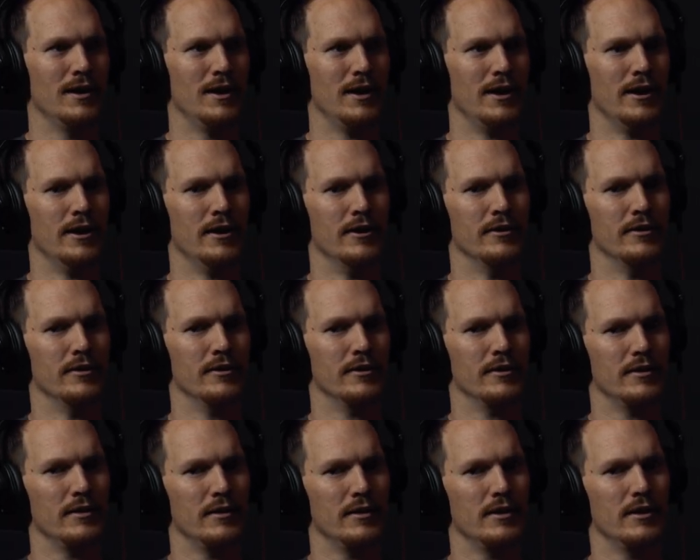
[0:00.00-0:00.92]
And
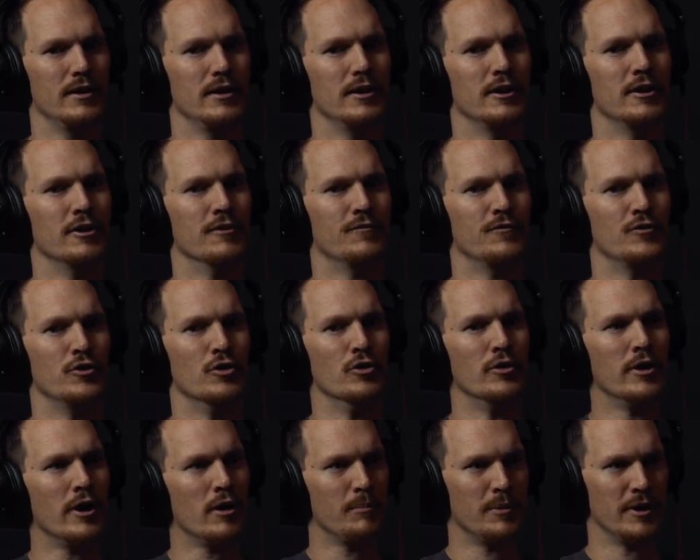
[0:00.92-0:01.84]
if
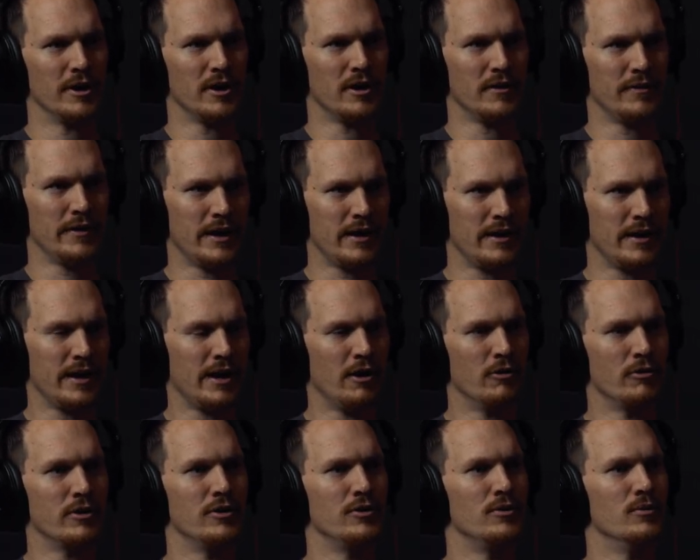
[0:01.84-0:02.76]
you're not big on that,
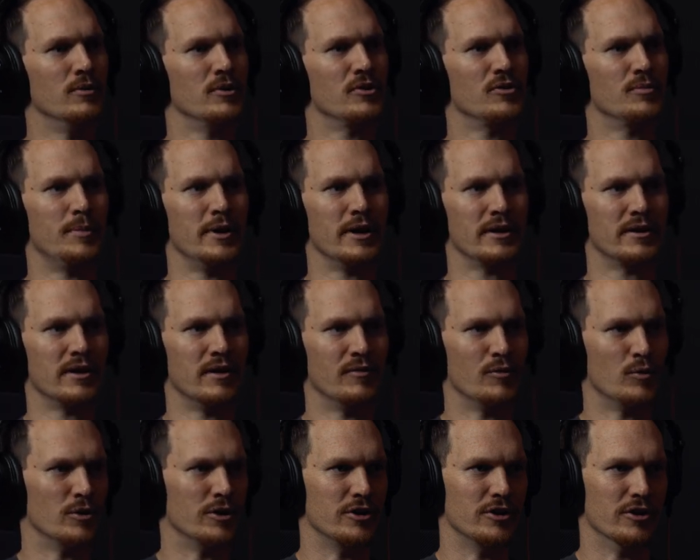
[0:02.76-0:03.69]
how can you expect
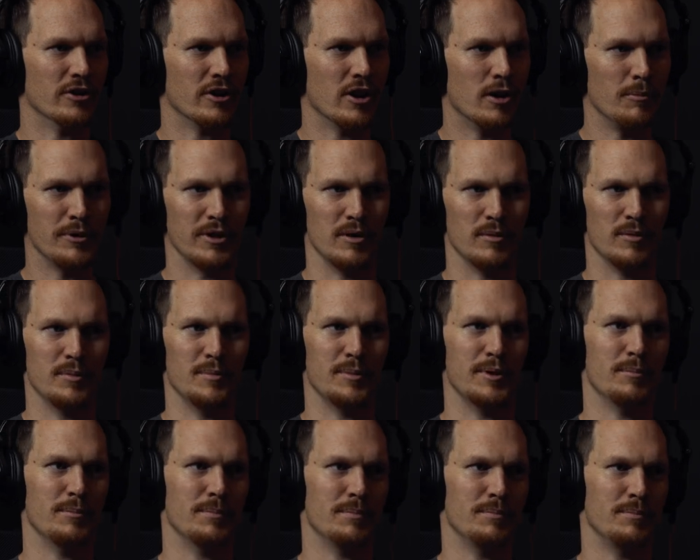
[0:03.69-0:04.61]
everyone in your company
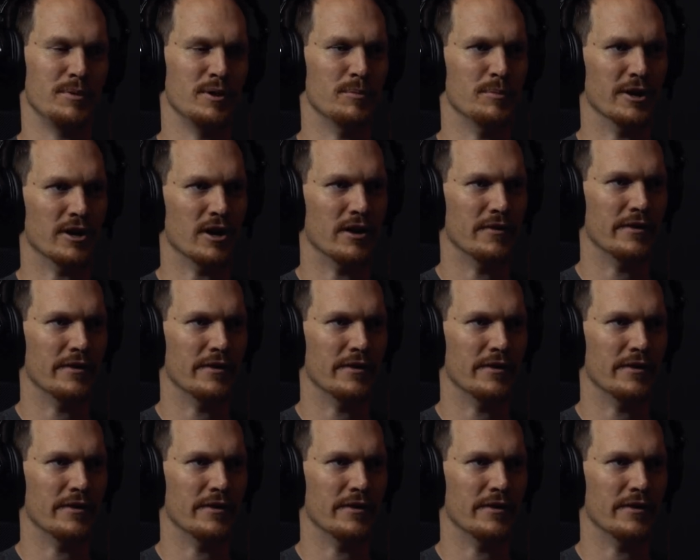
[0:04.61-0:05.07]
to be big